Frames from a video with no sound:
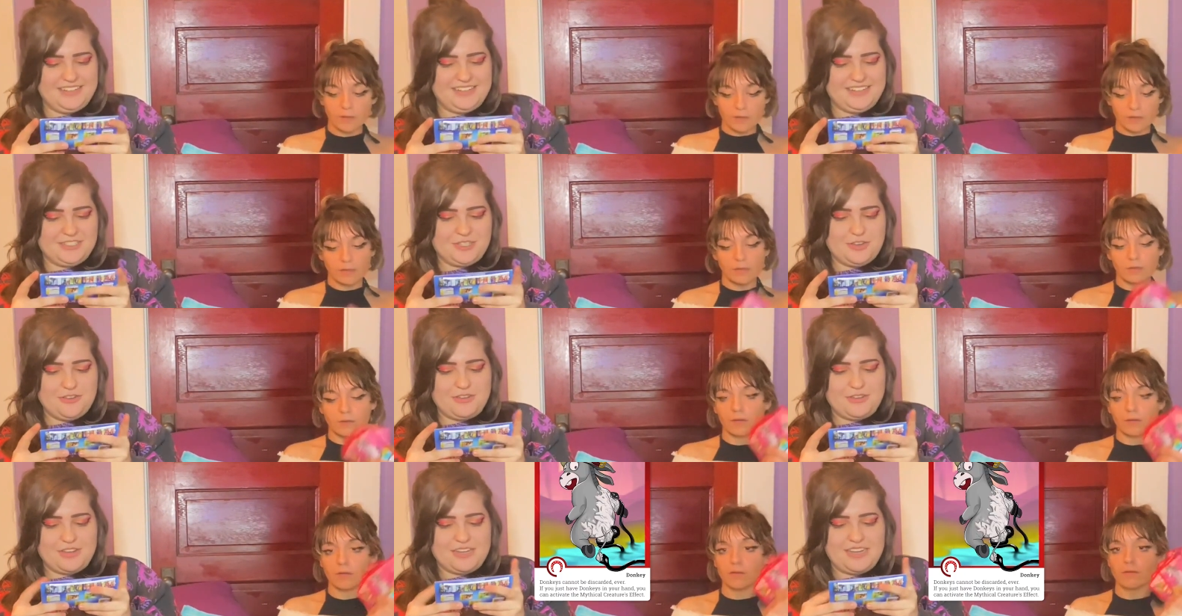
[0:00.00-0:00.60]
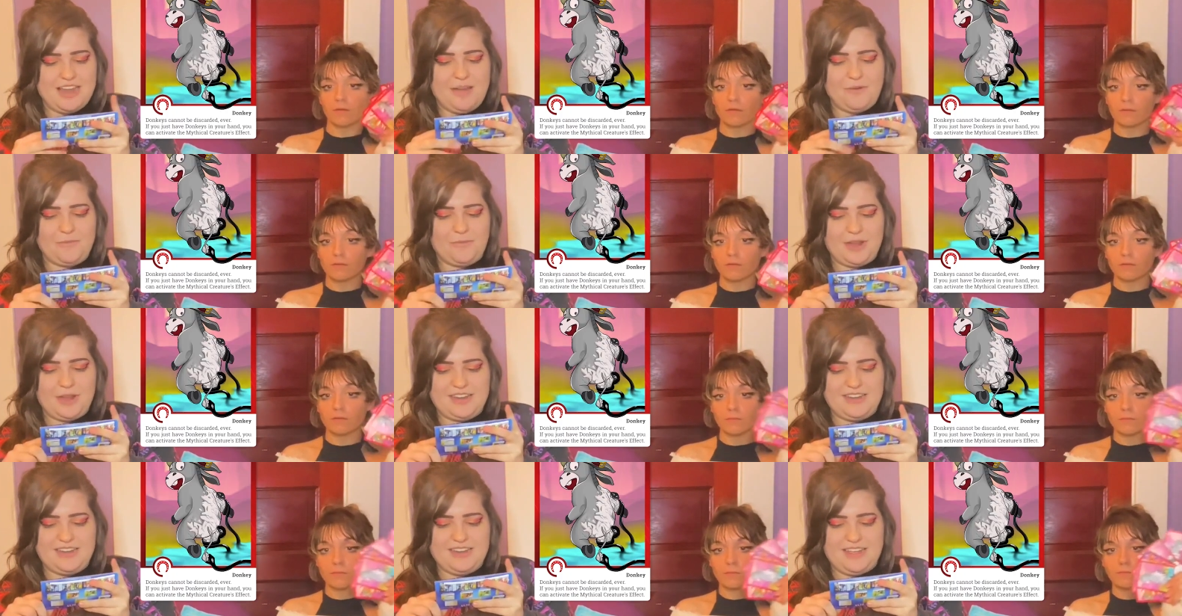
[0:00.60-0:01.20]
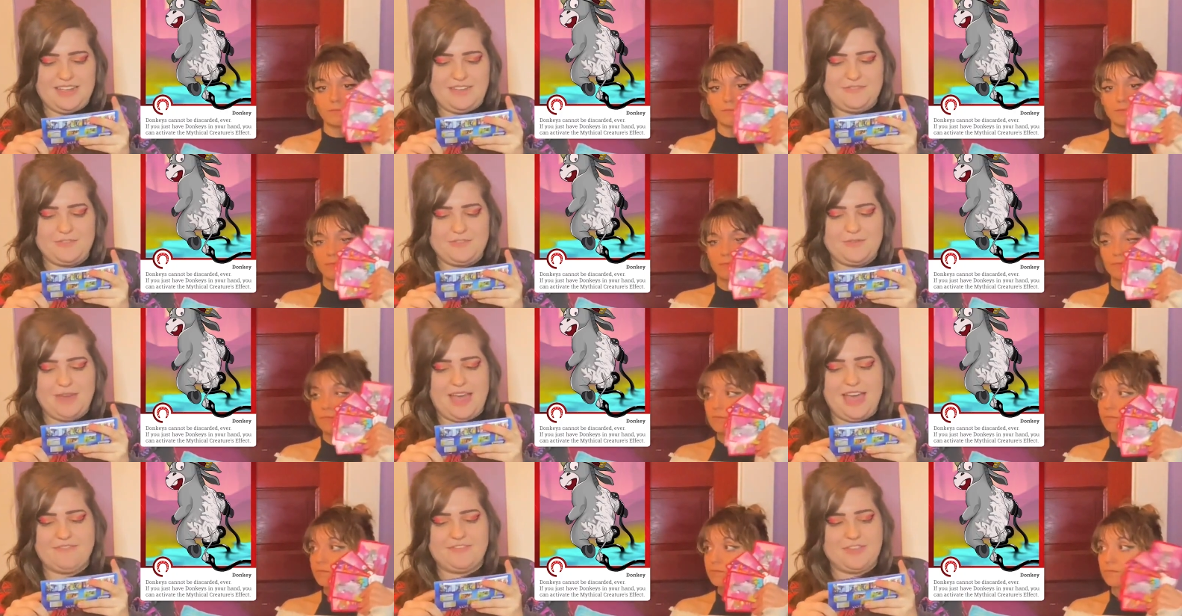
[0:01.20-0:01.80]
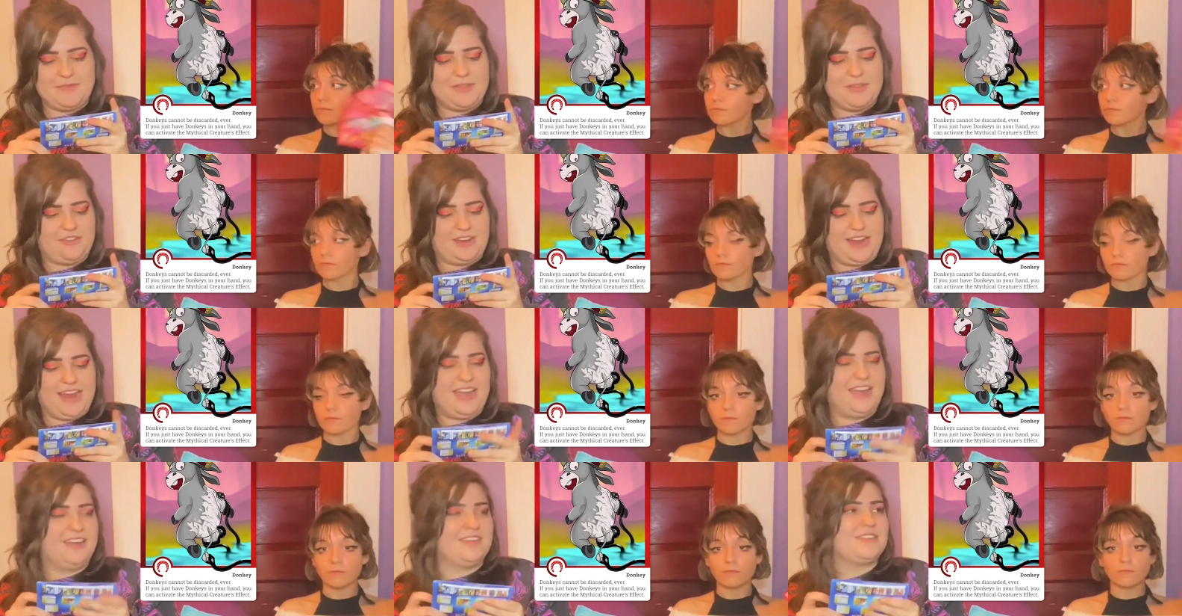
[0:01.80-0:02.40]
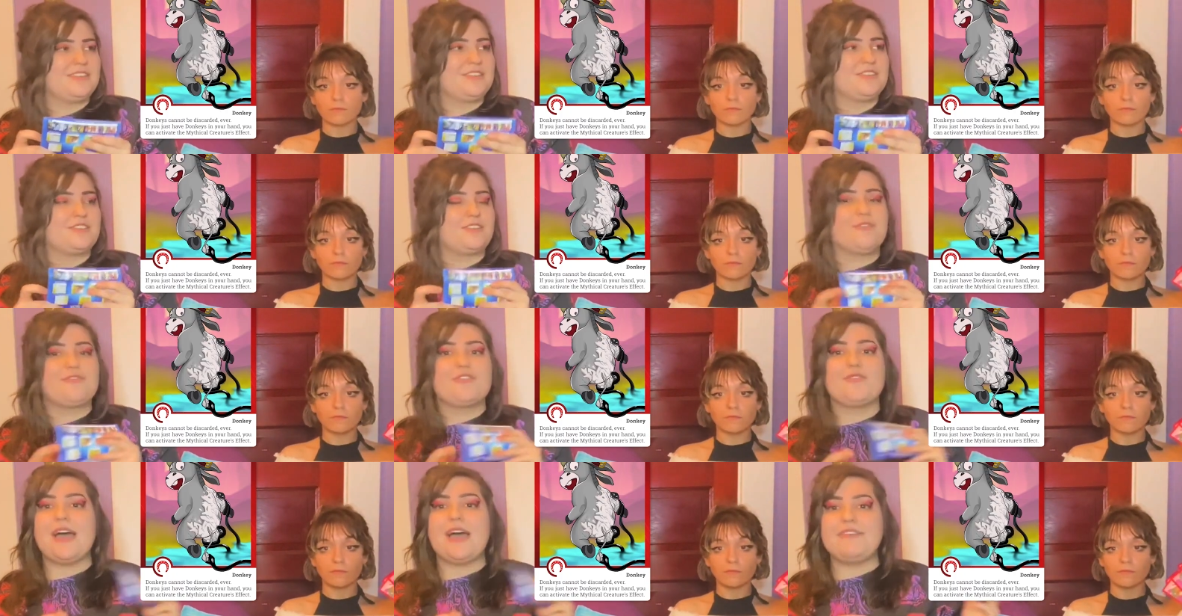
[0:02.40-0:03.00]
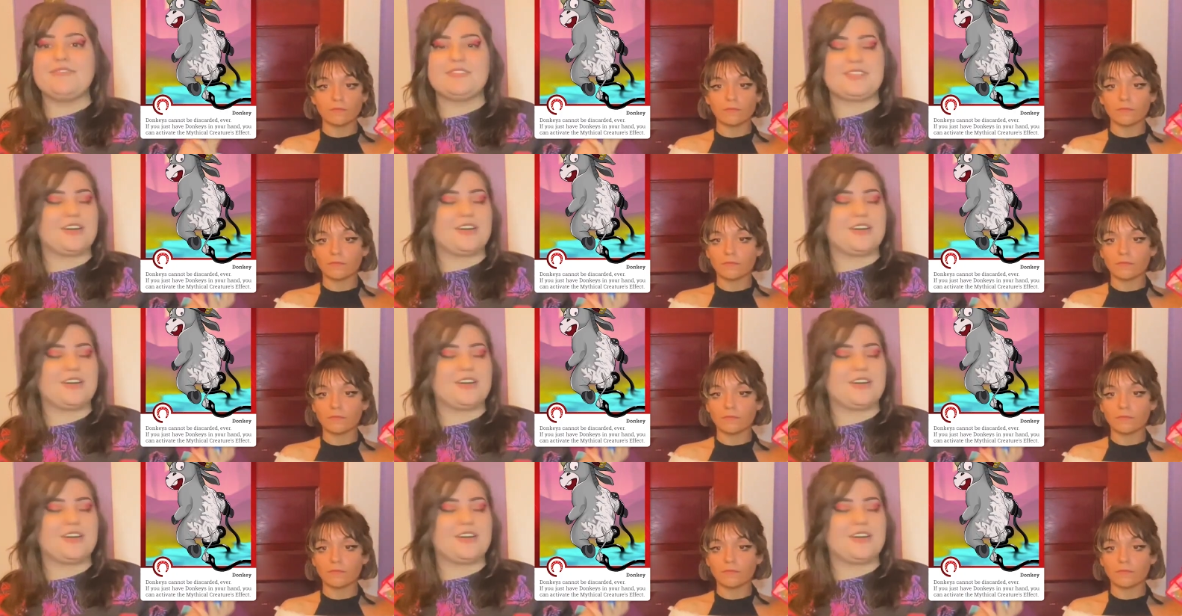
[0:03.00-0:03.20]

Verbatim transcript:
Speaker 1: So you cannot win if you have them in your hand. So if you have